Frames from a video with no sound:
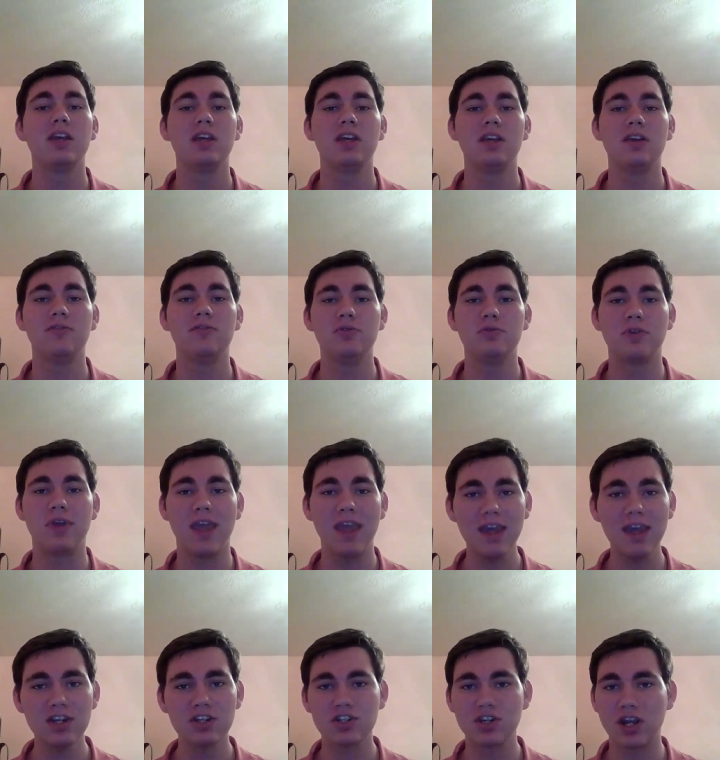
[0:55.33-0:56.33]
if you
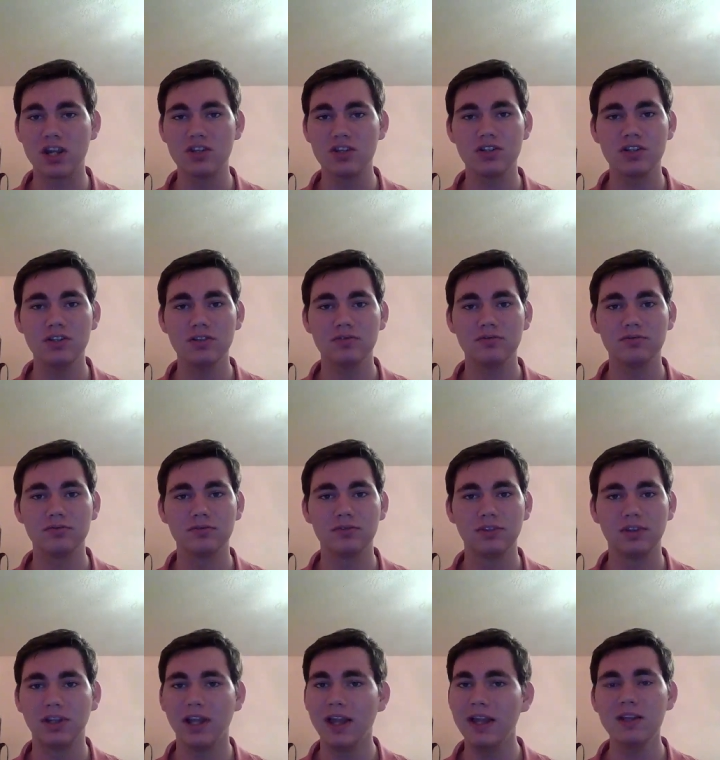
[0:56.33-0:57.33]
can't change it,
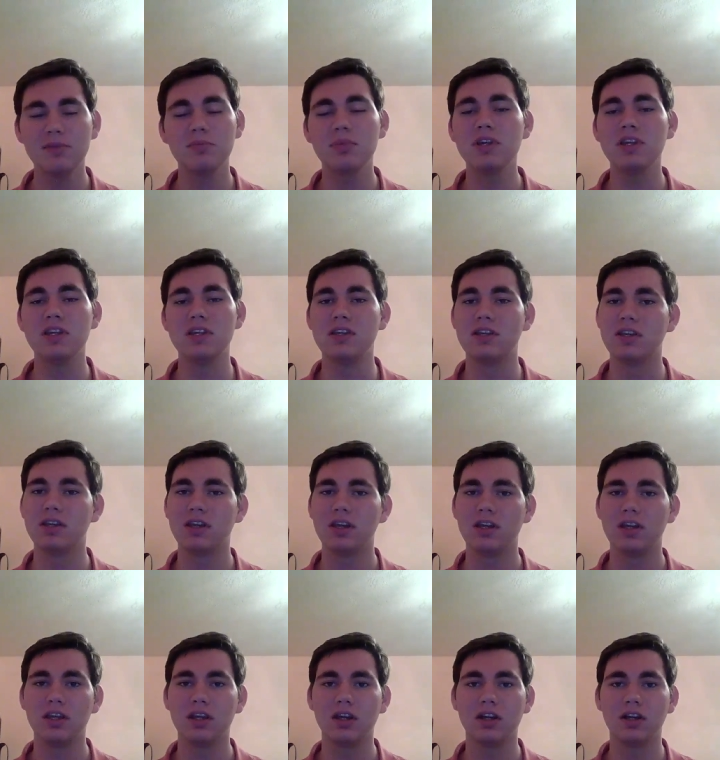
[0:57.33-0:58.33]
let it be.
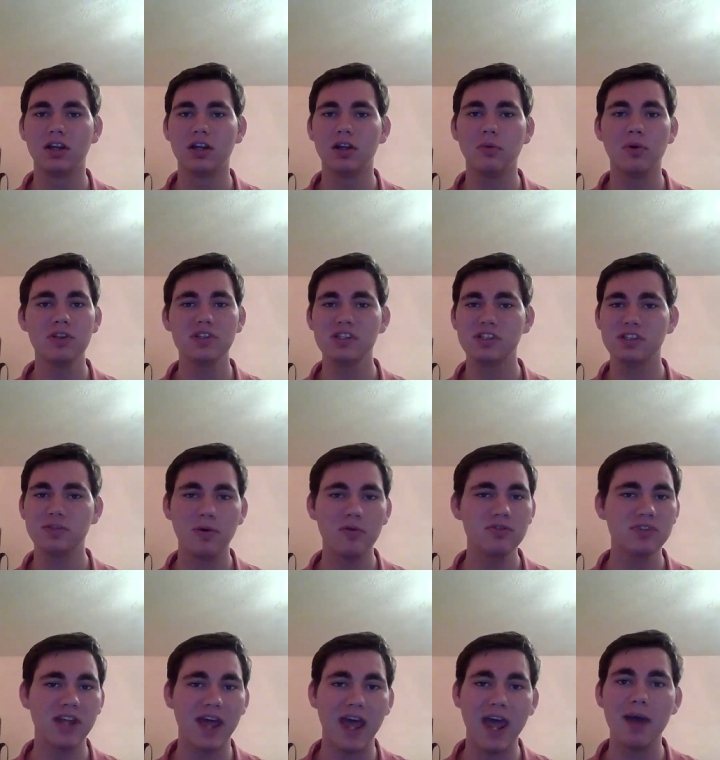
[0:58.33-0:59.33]
It wasn't
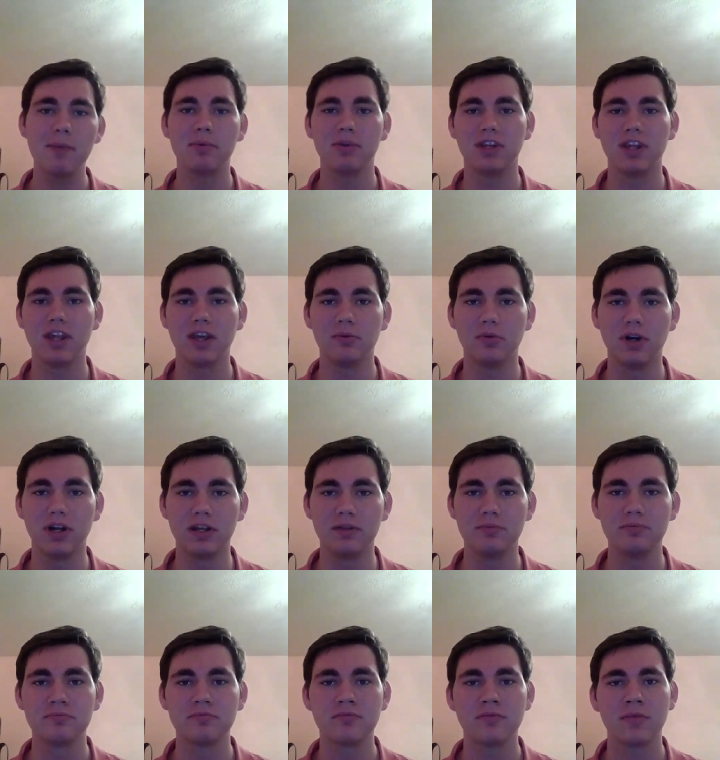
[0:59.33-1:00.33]
supposed to happen that way.
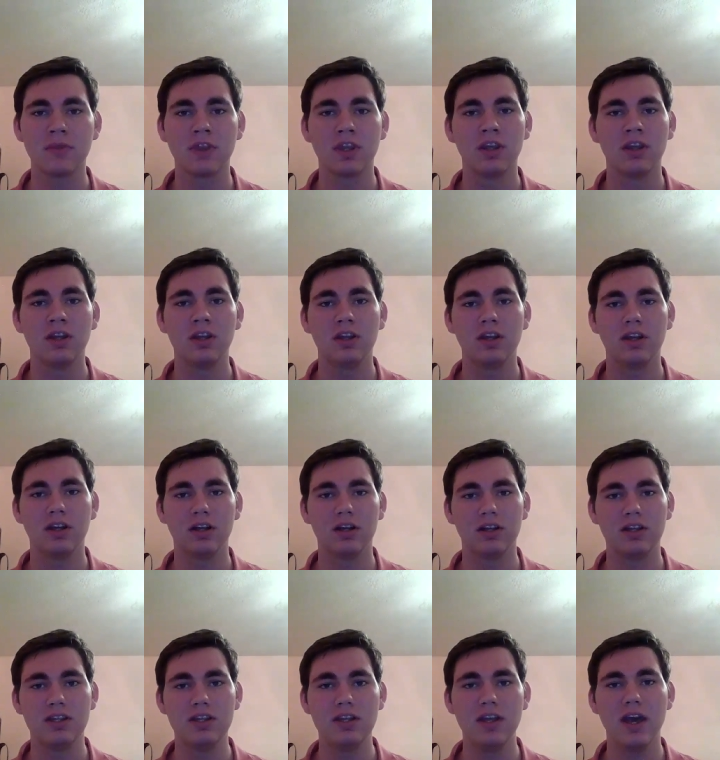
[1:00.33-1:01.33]

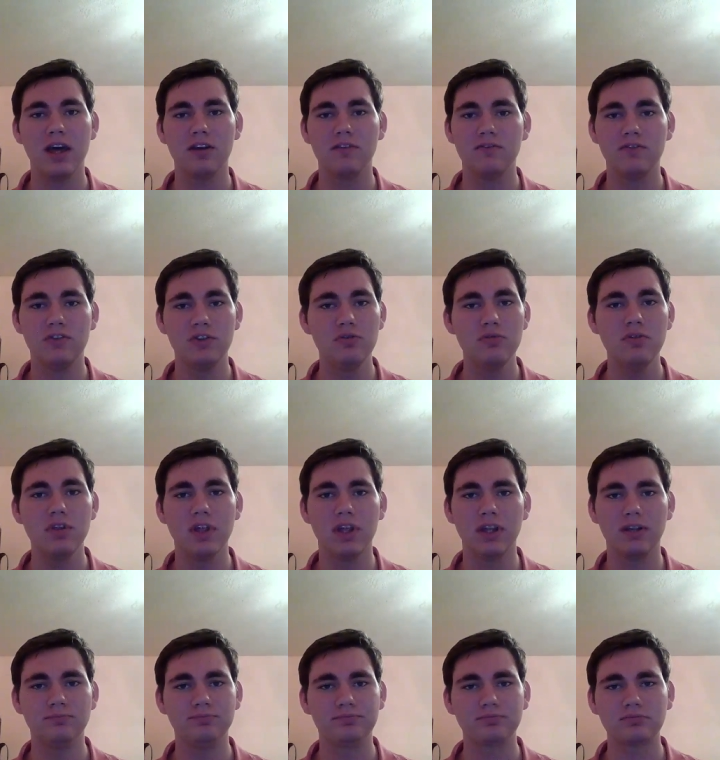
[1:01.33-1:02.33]
He had a view
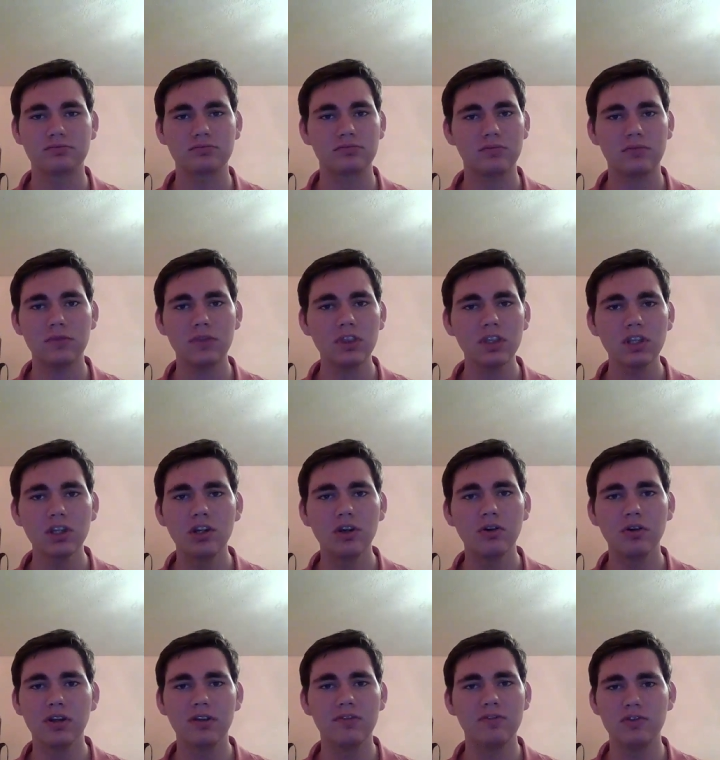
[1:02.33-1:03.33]
that,
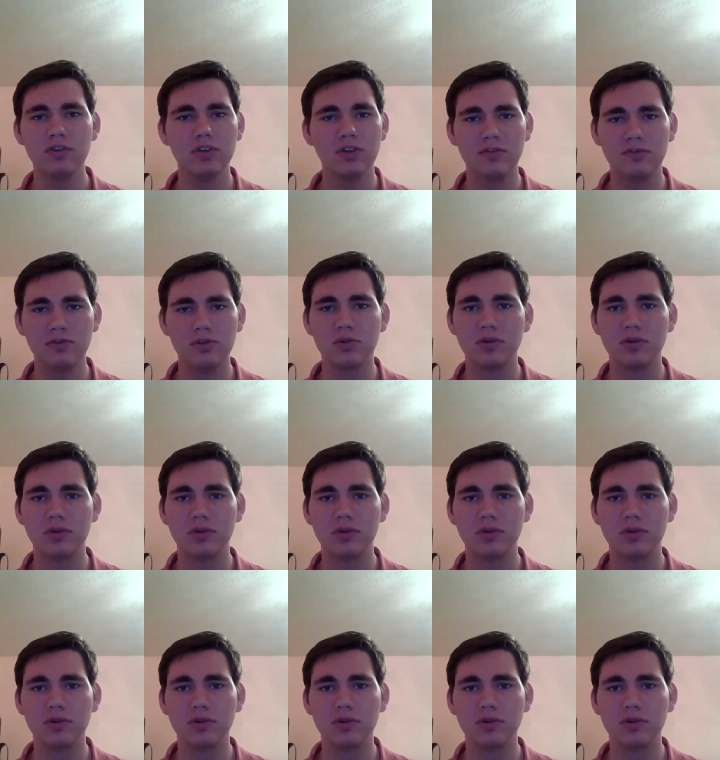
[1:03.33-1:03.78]
if you